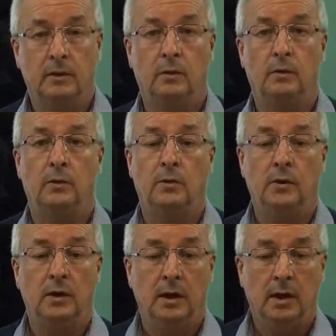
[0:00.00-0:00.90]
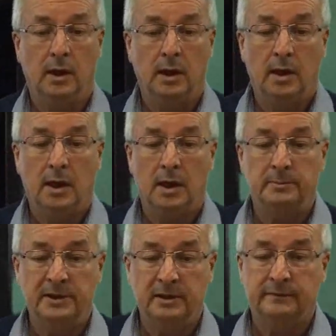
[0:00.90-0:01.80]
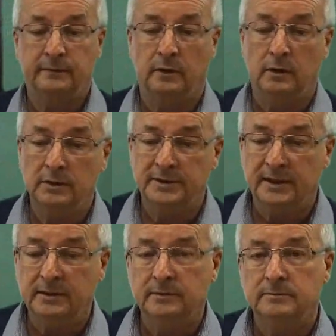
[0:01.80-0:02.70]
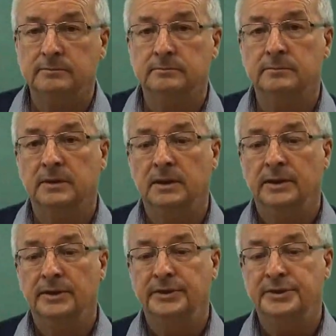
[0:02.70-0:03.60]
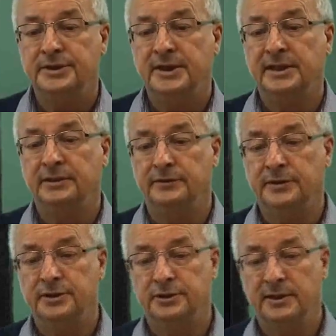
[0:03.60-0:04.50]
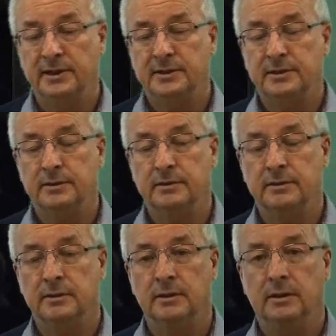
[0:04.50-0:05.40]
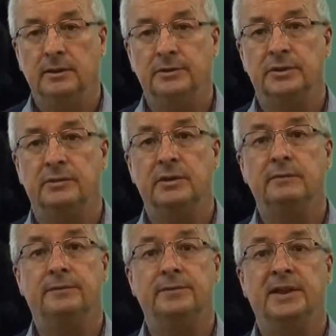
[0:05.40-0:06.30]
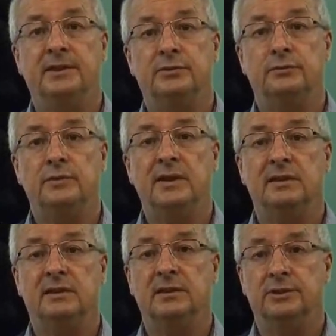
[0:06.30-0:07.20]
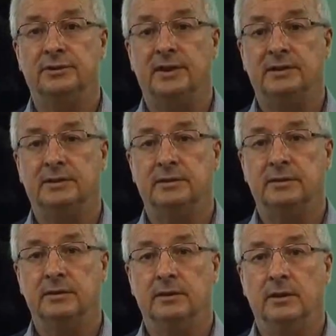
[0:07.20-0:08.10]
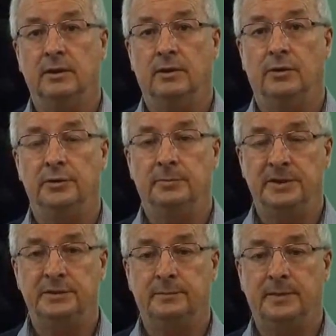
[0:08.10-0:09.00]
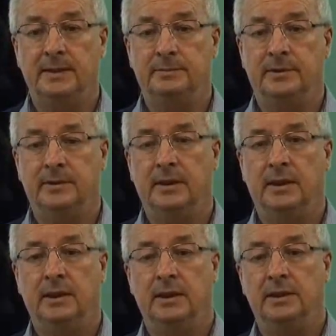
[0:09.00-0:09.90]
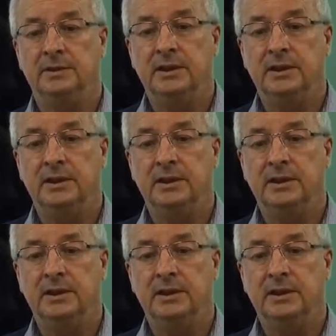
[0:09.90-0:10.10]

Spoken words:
or I'm here for a holiday, staying at this address. So don't forget to write the address on a piece of paper and